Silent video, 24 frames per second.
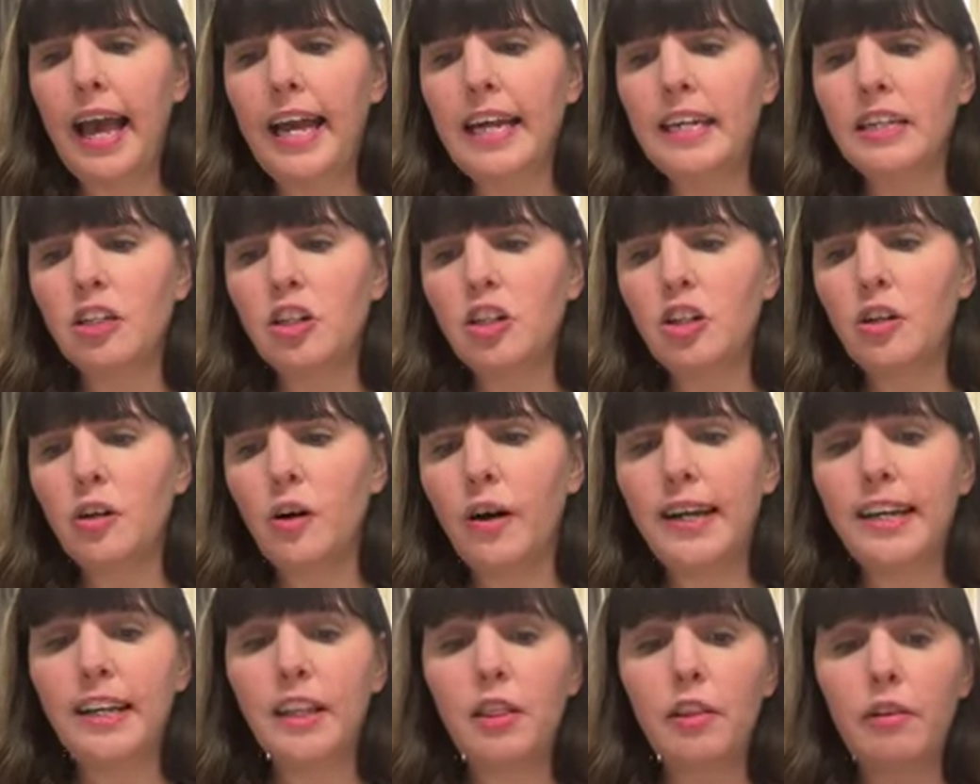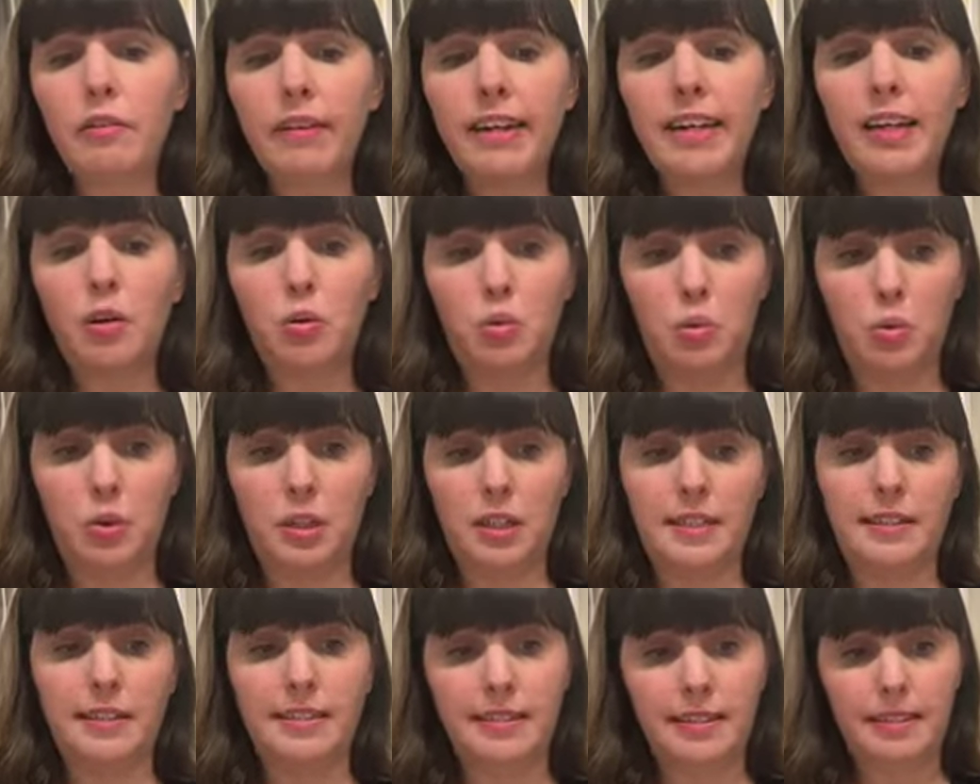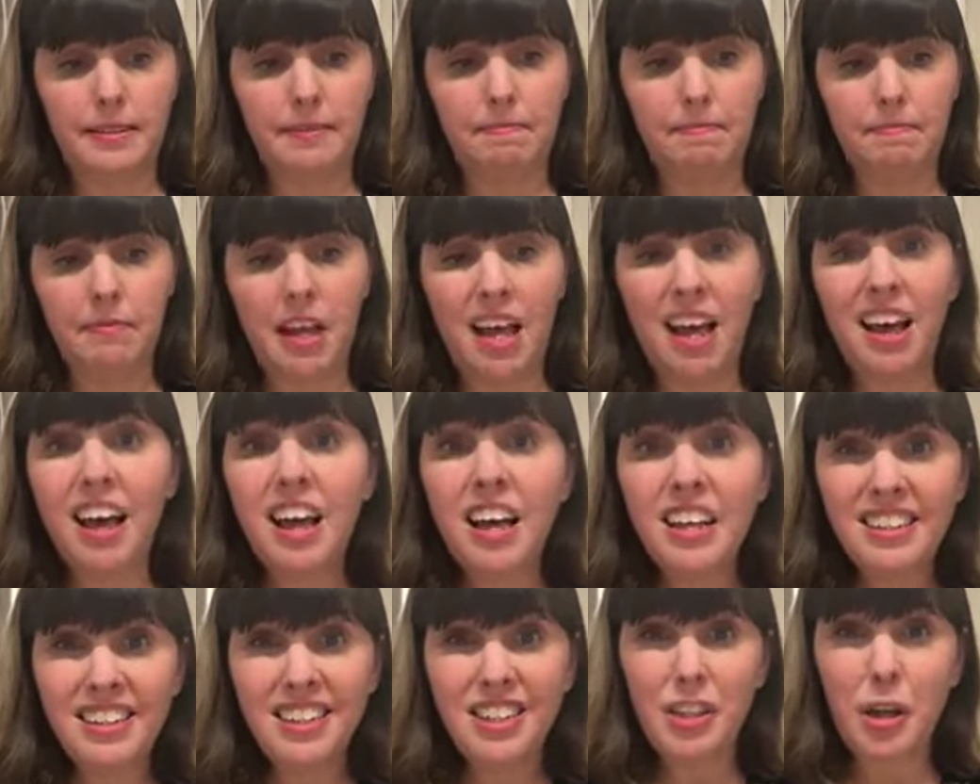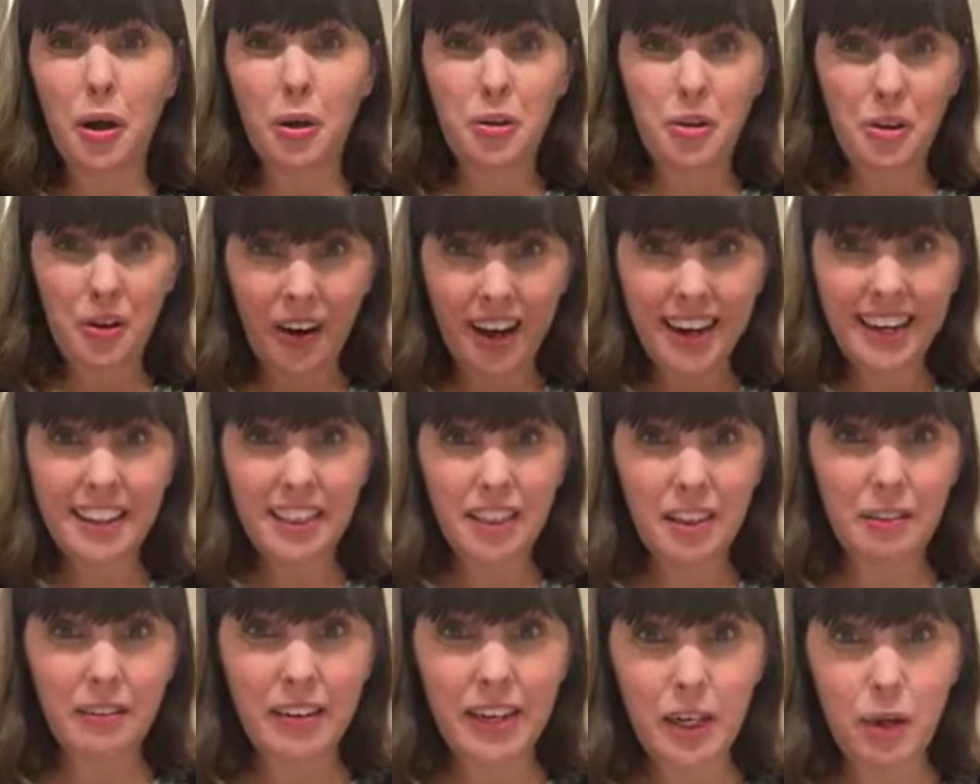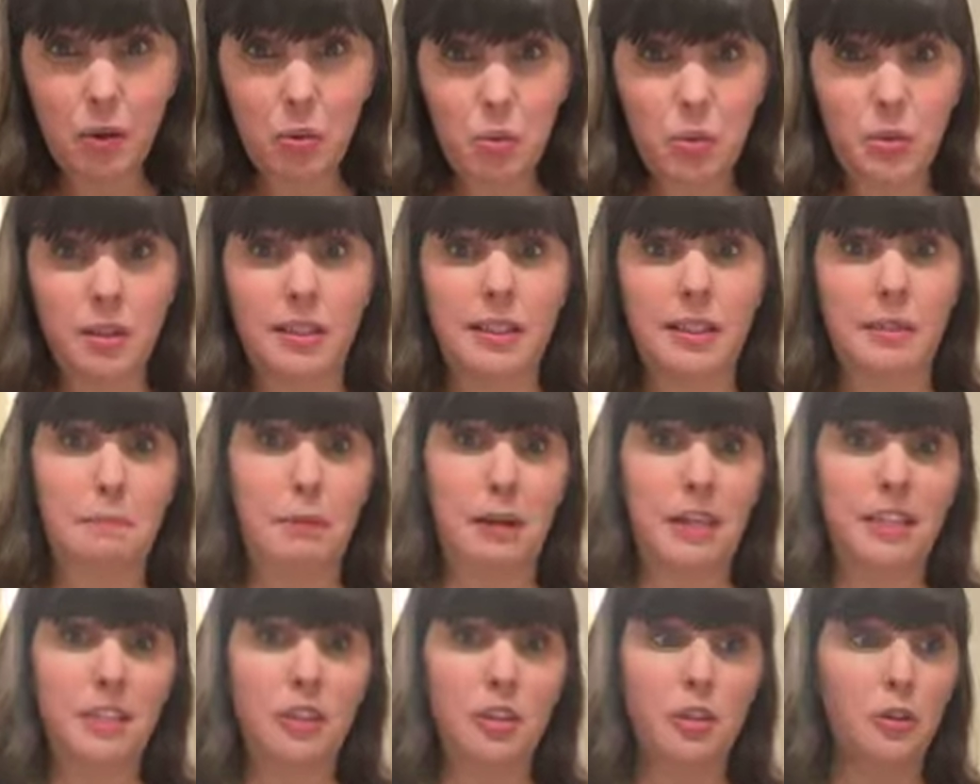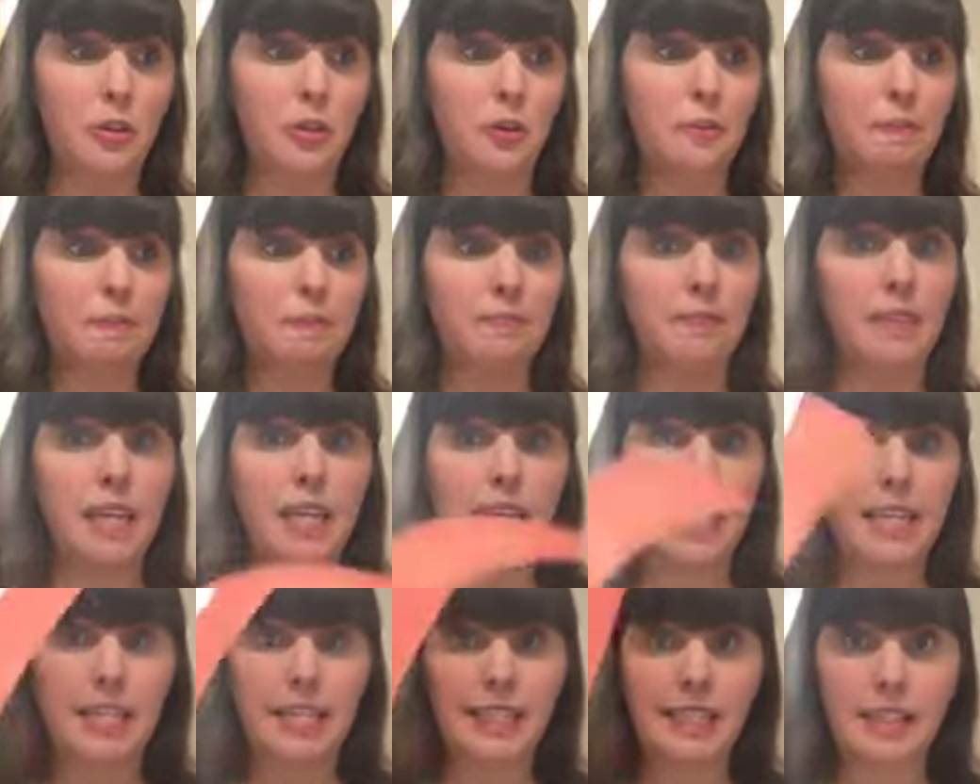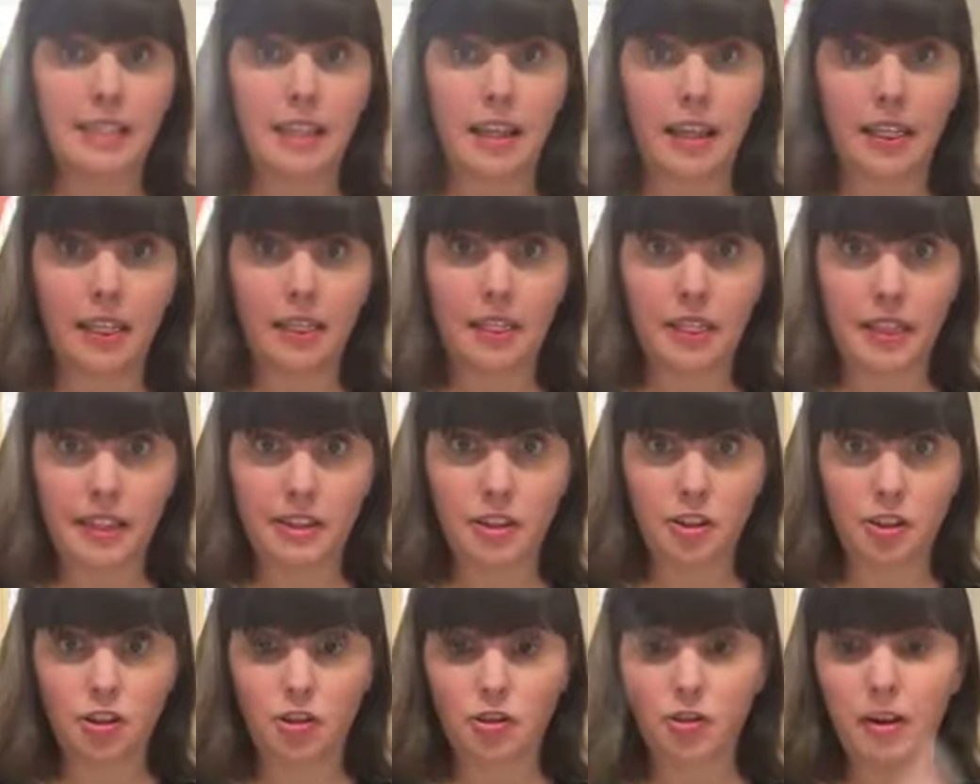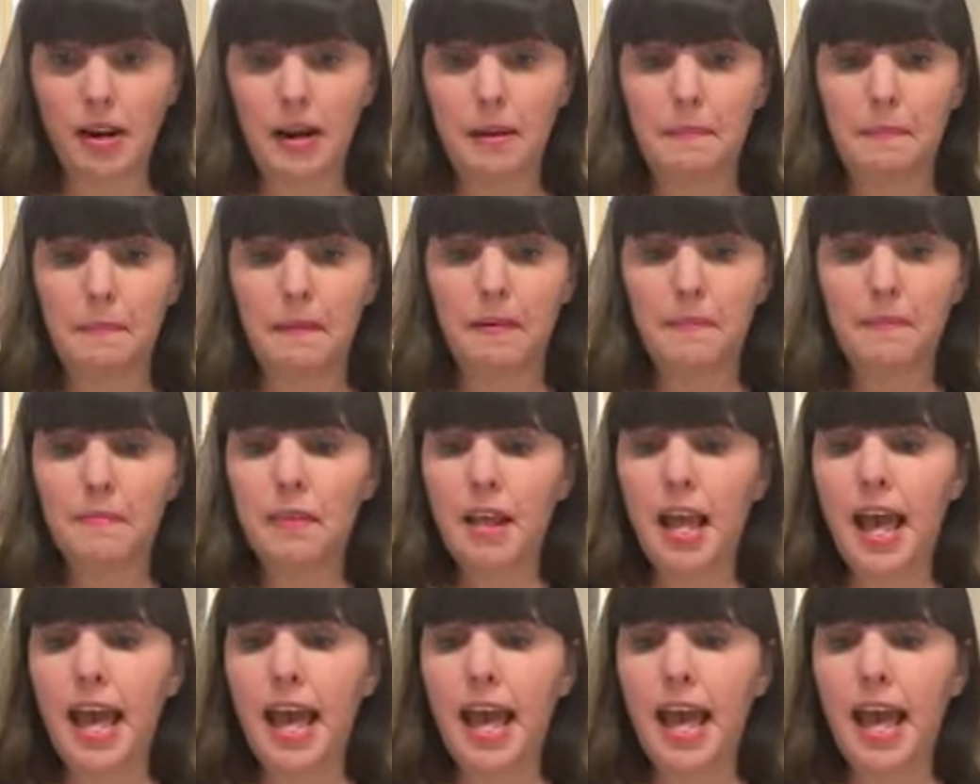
at 9 3/4. So 9 3/4 by 2 is the strip,